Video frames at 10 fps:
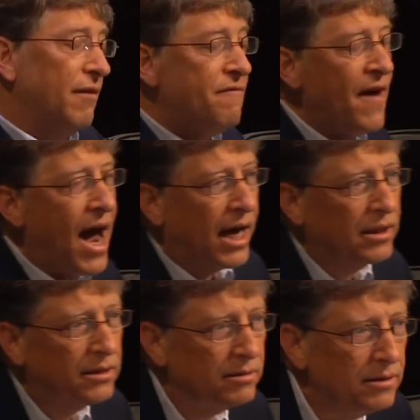
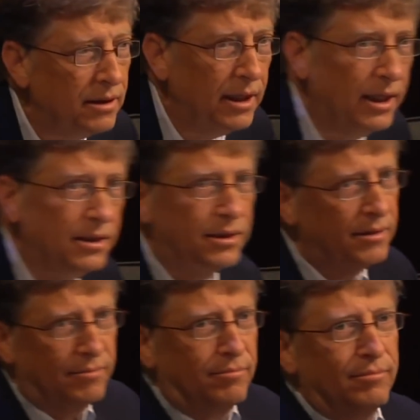effect
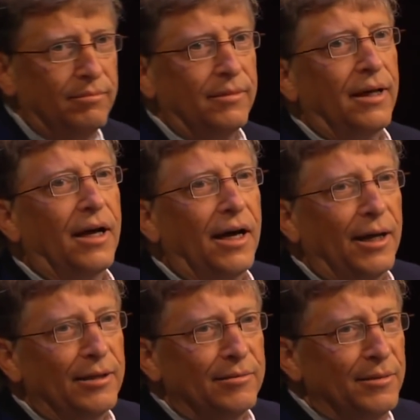is
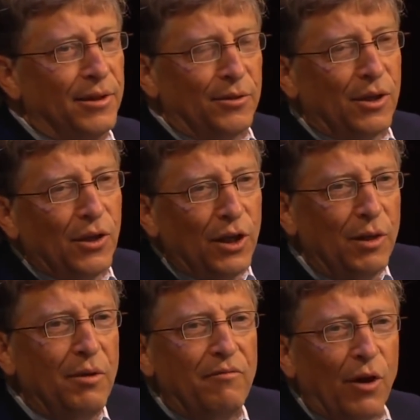clearly going
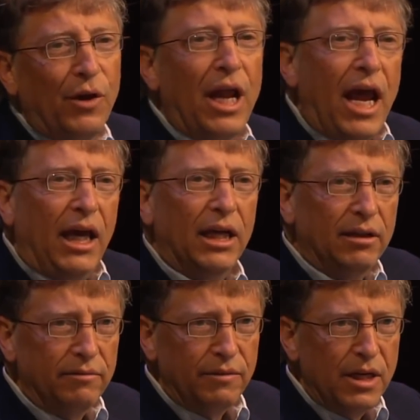to be very
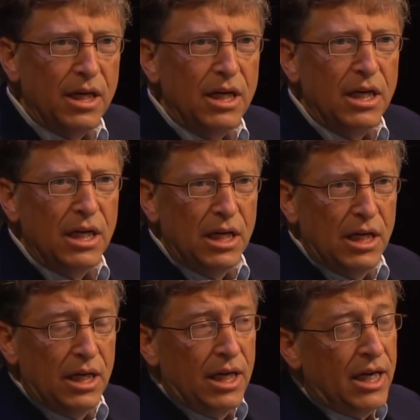negative.
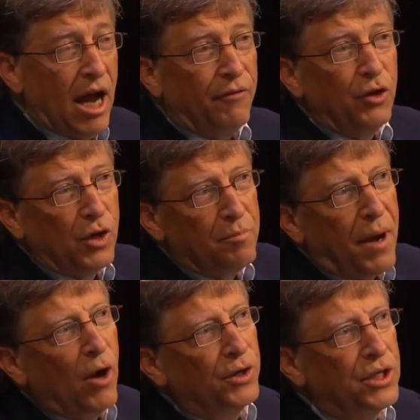Now, if you
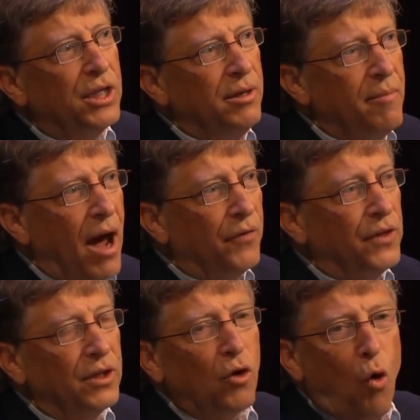compare it to the amount
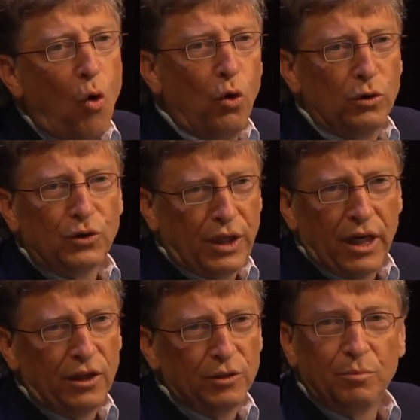that coal's
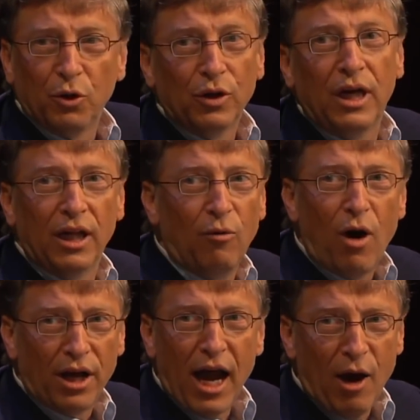killed per
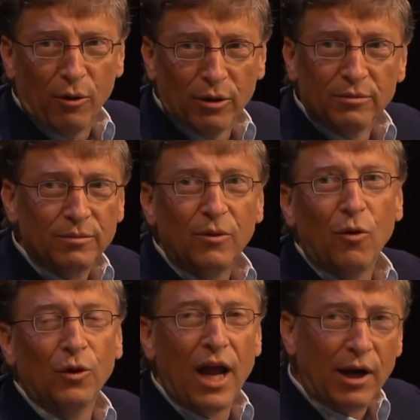kilowatt hour,
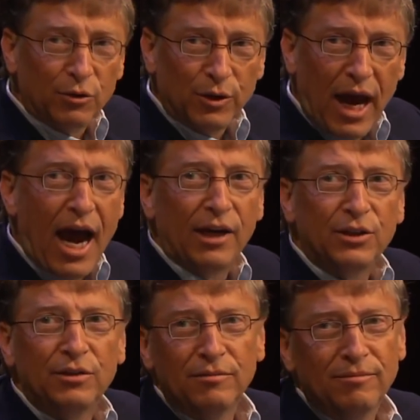or natural
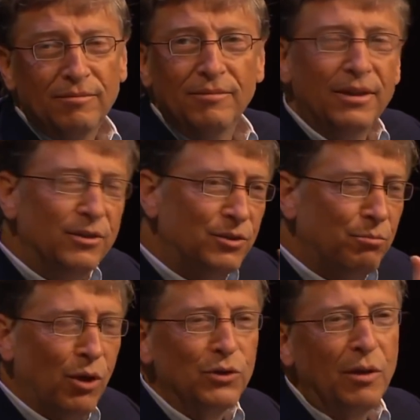gas,
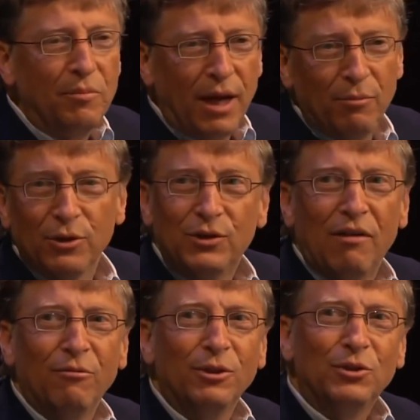blows up neighborhoods
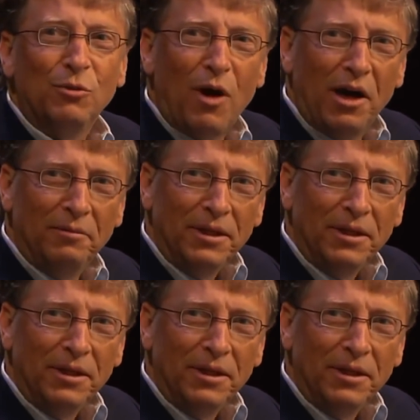every once in a while,